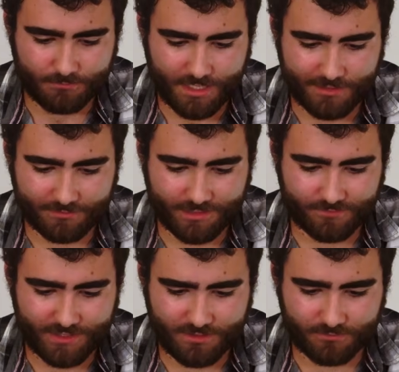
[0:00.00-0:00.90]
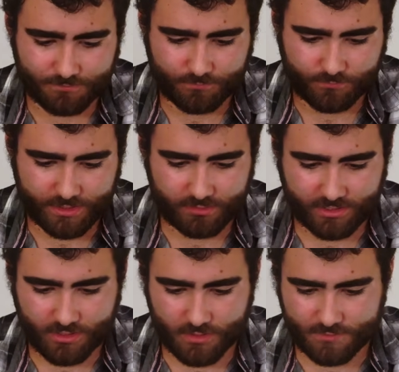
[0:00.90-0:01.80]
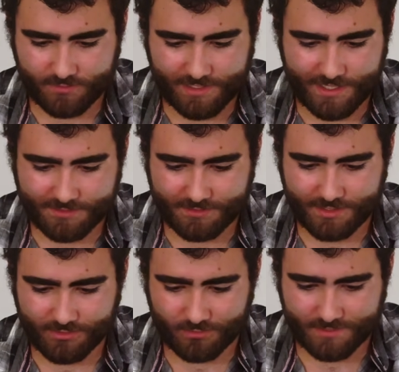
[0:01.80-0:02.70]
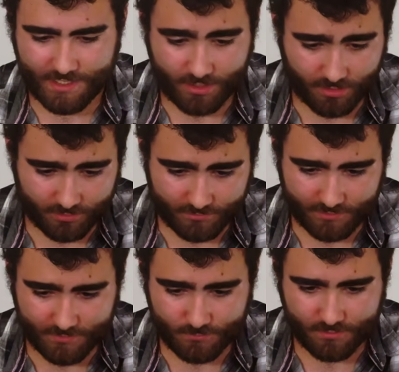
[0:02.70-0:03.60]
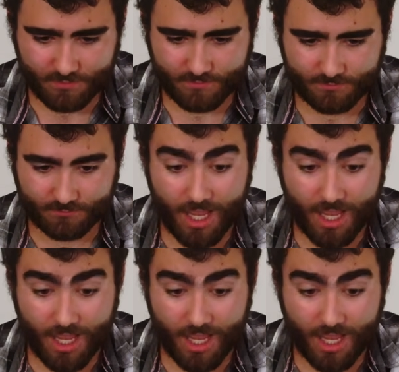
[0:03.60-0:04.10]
Man, Calvino really goes for the existential terror in these ones.